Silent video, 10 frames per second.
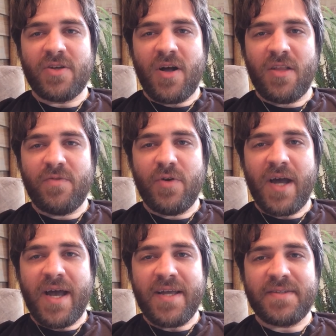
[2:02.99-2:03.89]
to all of you
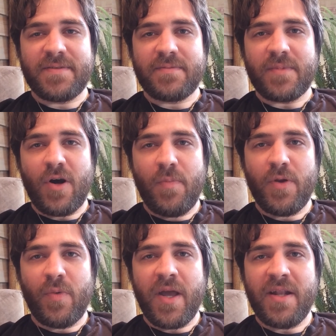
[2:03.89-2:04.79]
guys. Hope
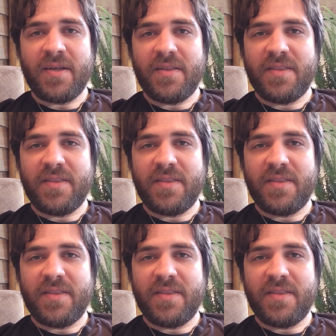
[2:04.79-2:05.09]
you win.